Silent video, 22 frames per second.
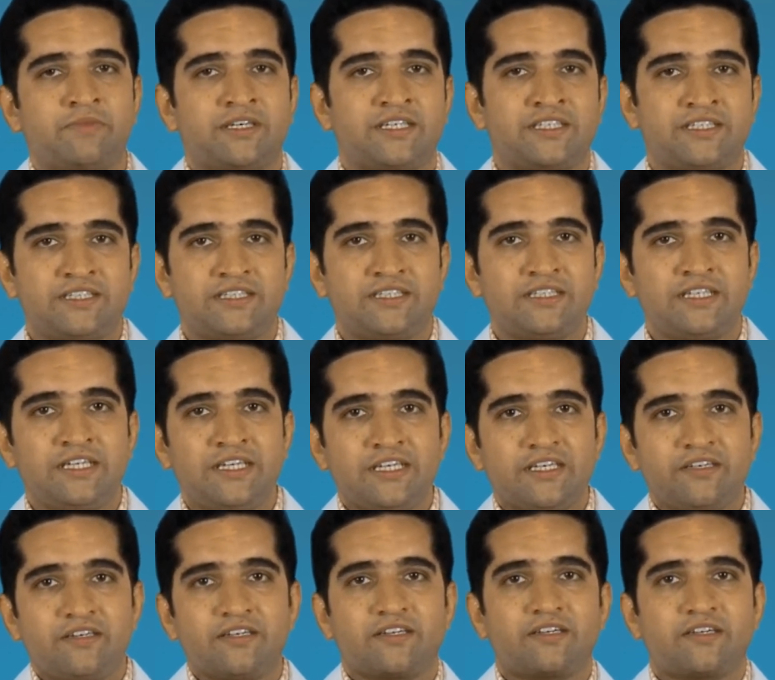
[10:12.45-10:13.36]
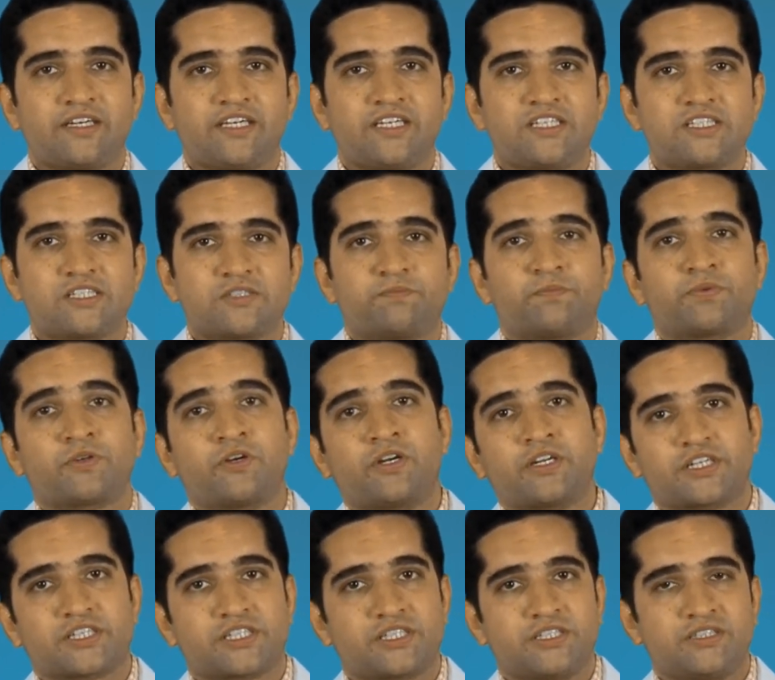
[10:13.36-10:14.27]
under decreased
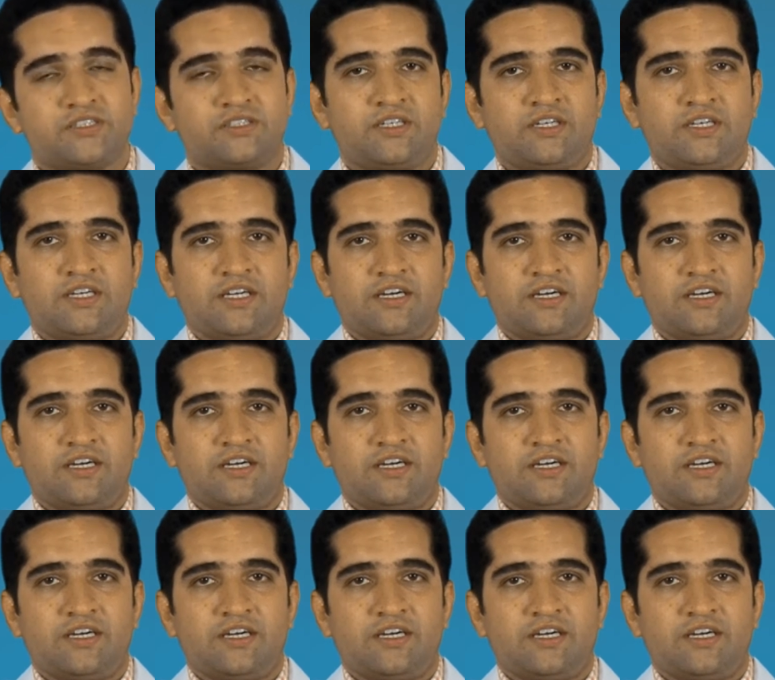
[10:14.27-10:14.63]
production